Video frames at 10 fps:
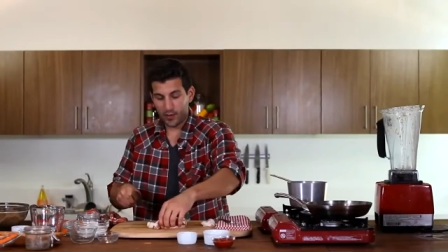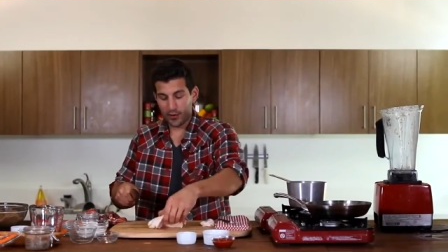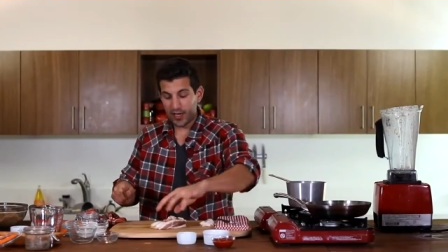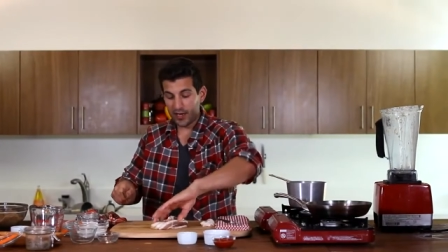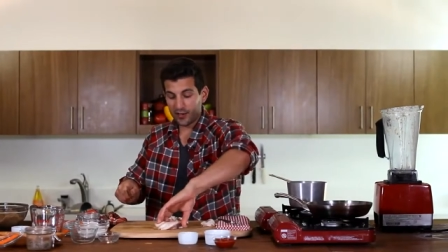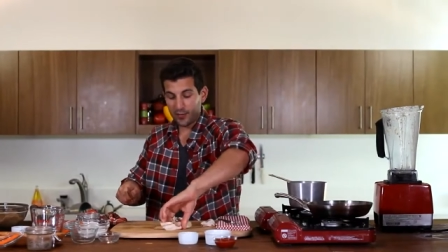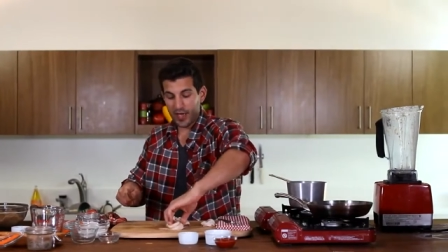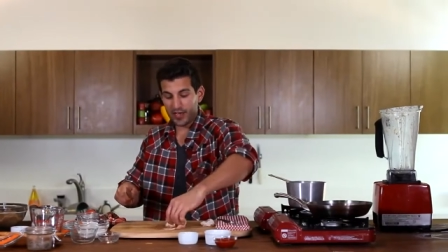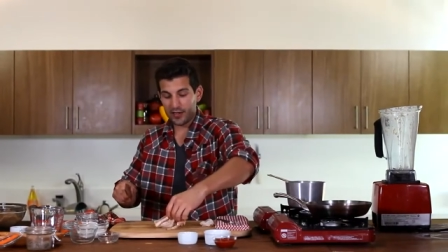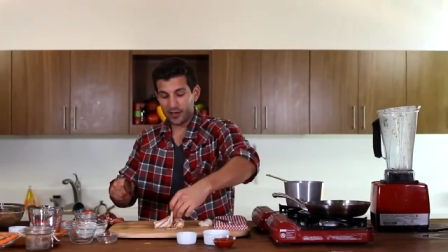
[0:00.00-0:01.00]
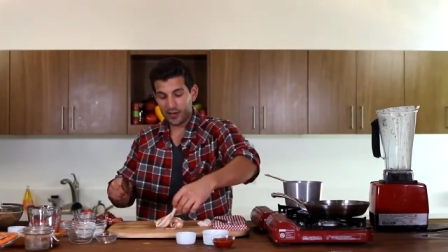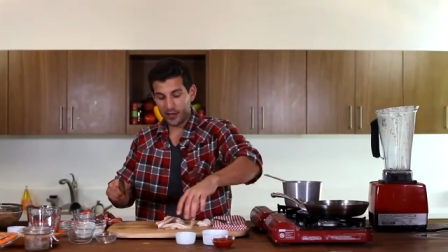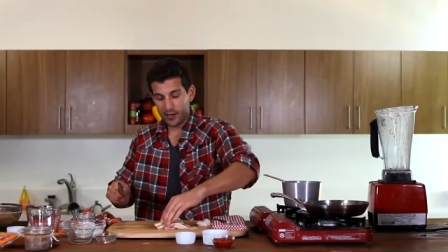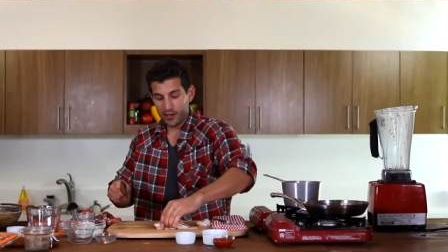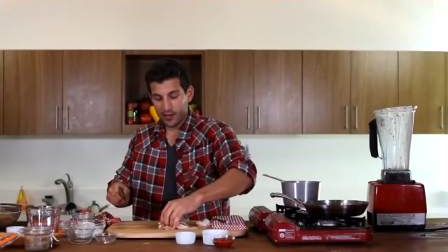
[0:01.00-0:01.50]
And when cutting the bacon,
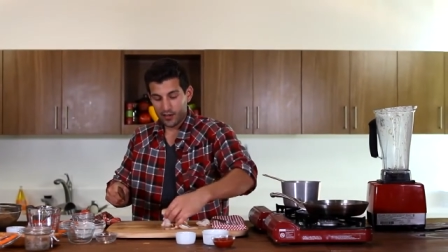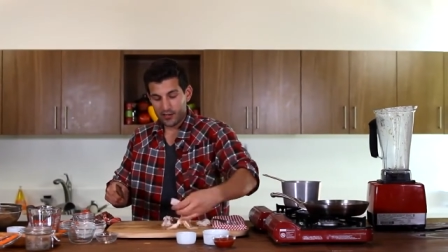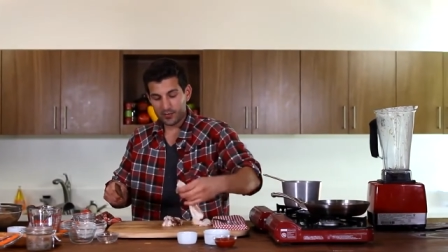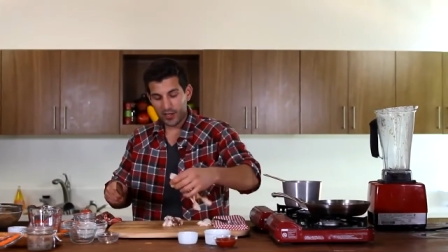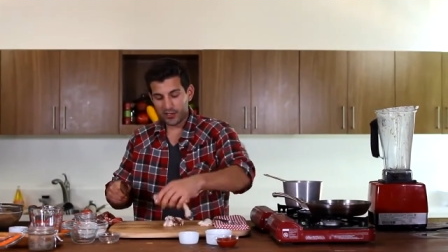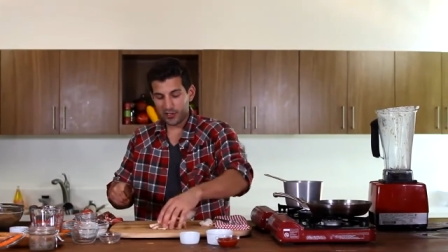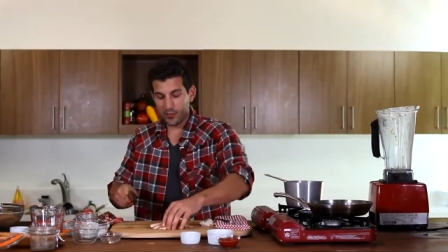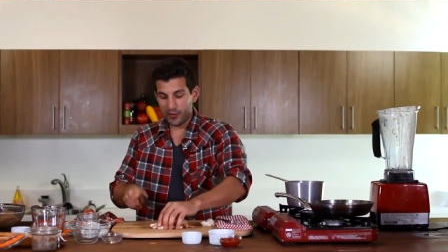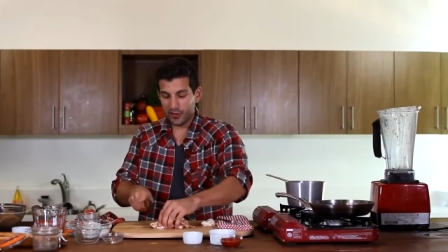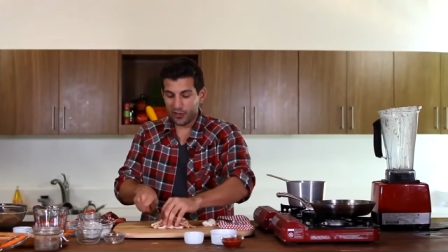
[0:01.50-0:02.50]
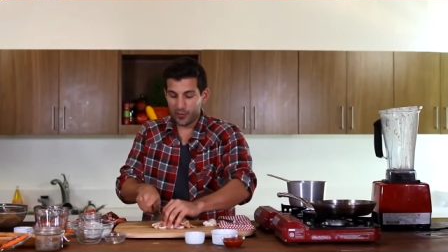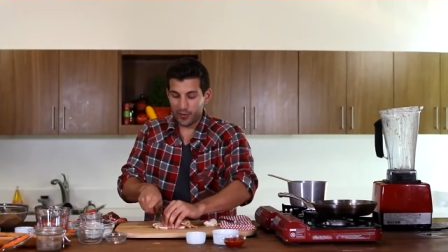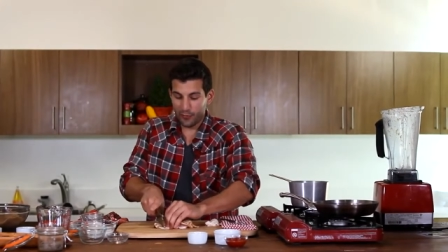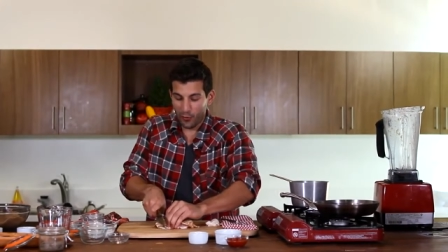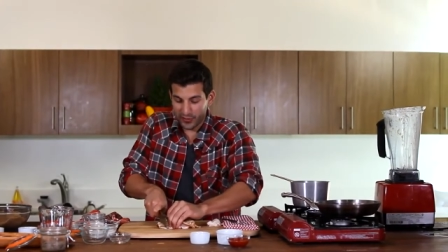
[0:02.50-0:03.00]
just make sure you put a little
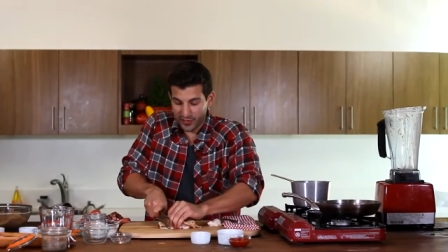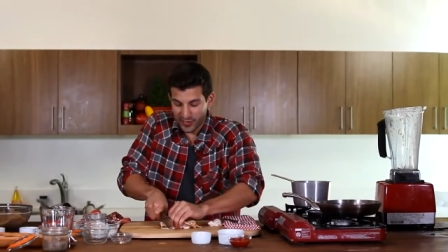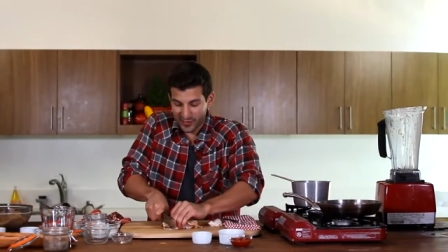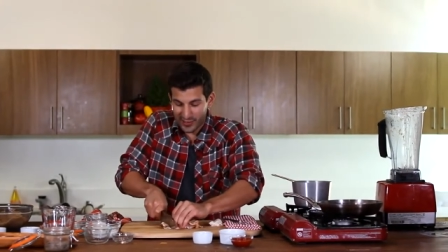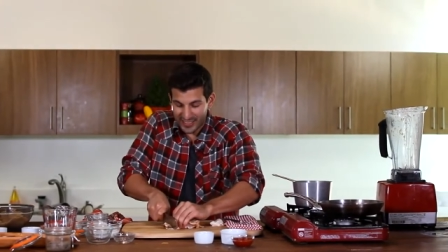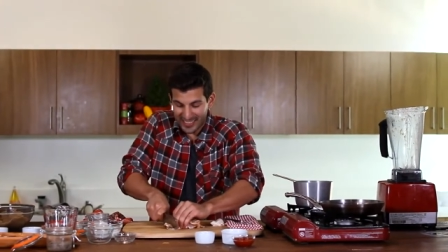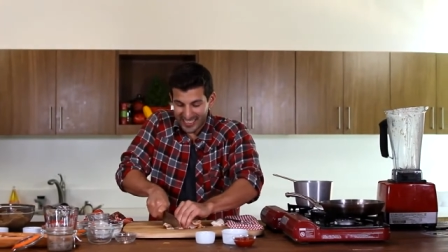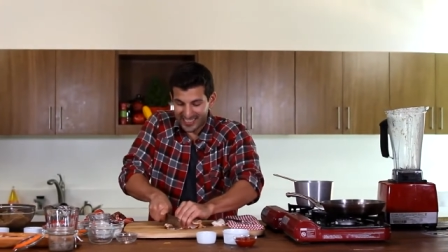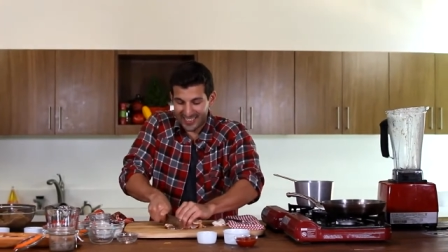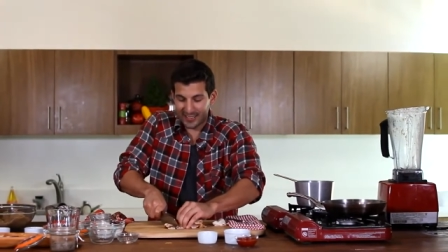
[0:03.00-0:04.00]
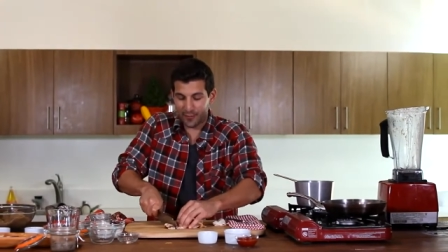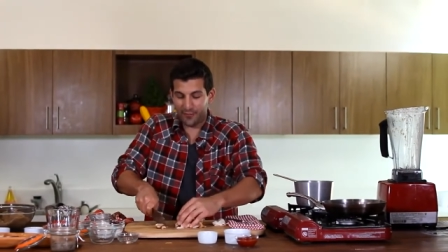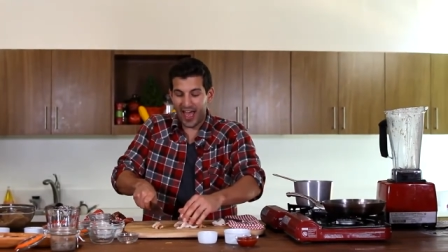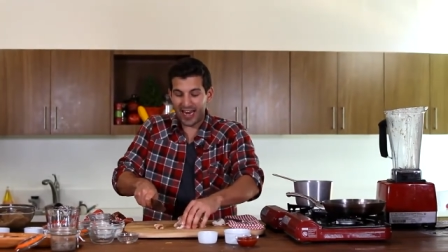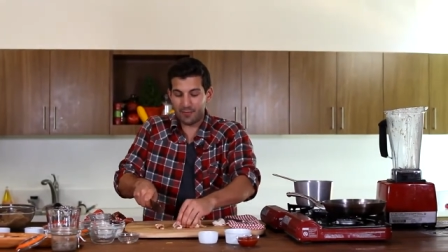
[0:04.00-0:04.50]
bit of force into it. It's because it is a
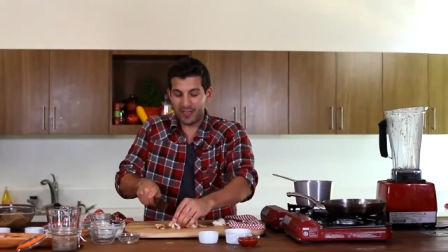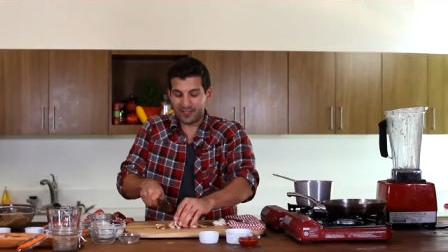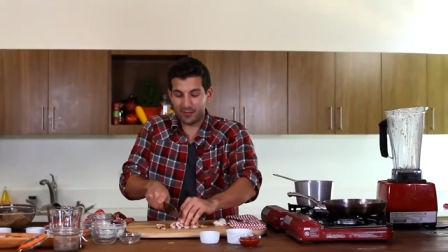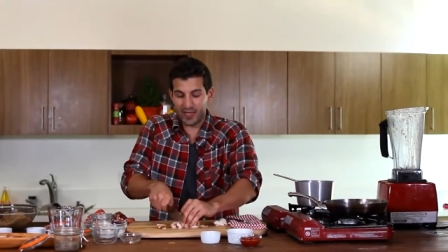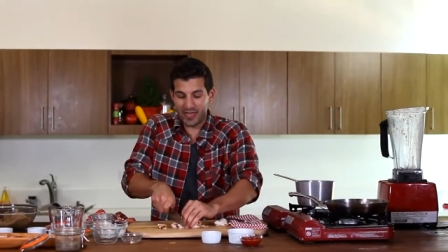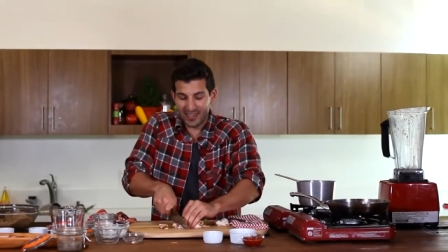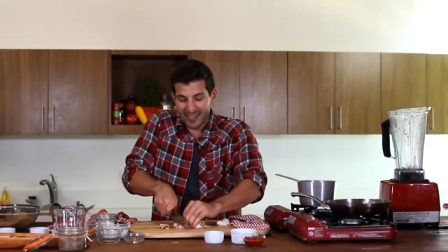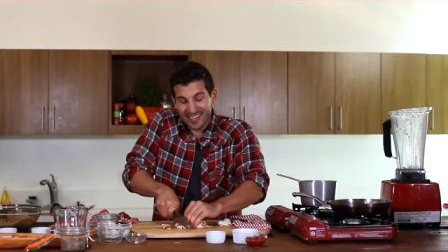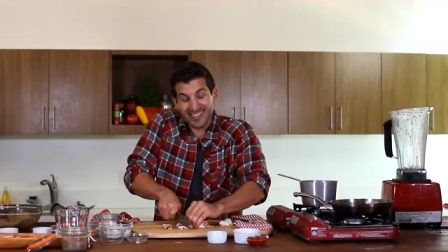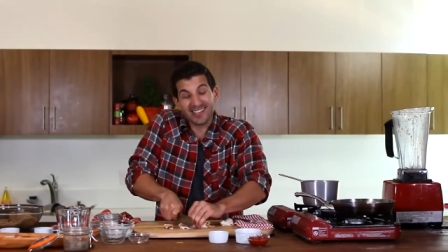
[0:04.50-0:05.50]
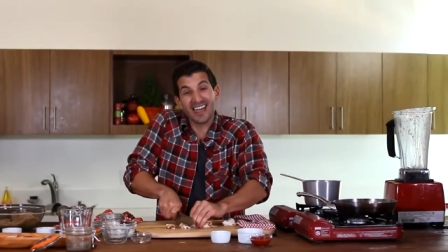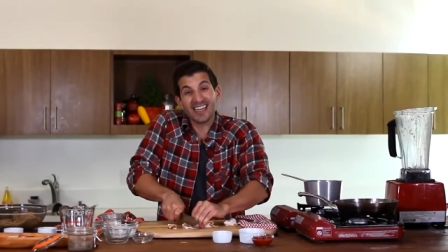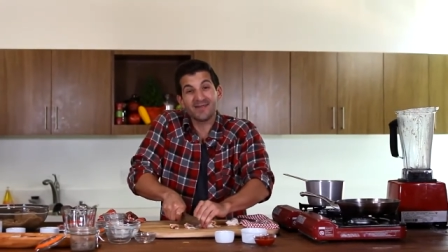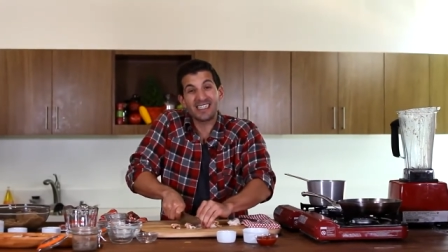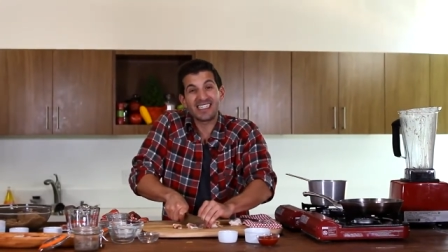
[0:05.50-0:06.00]
fatty piece of meat, so it's
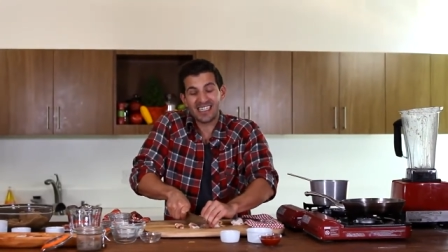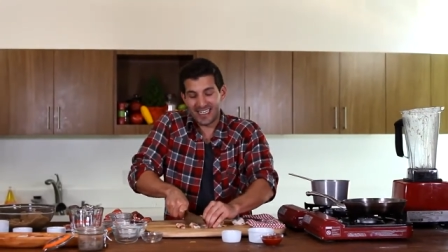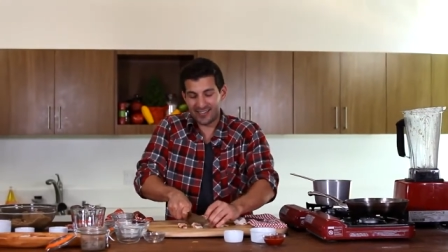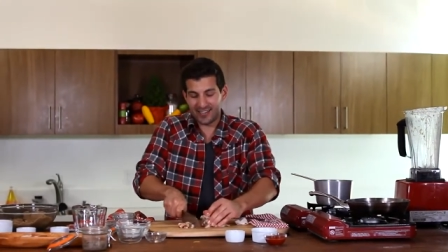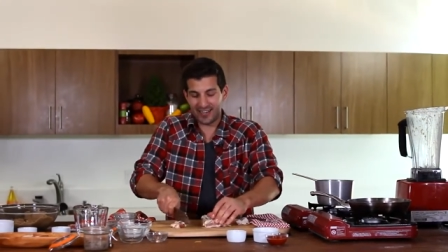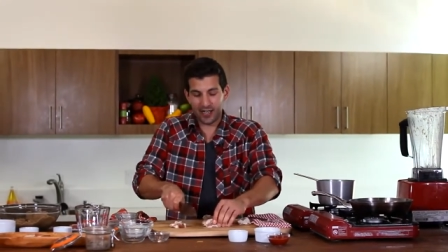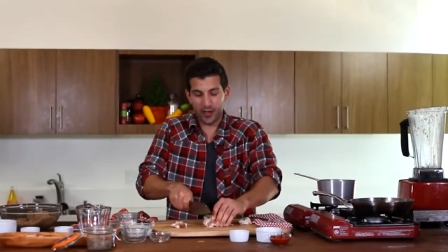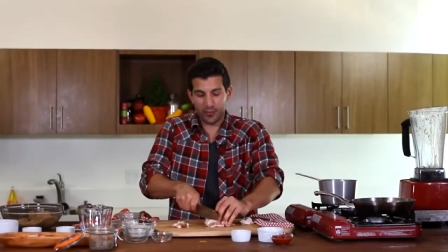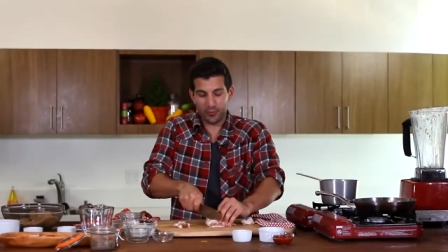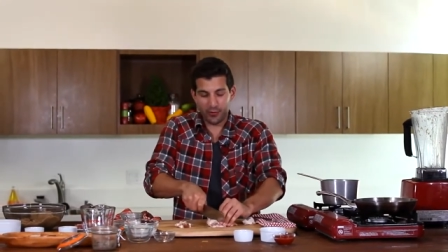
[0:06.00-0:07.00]
not gonna be as easy to cut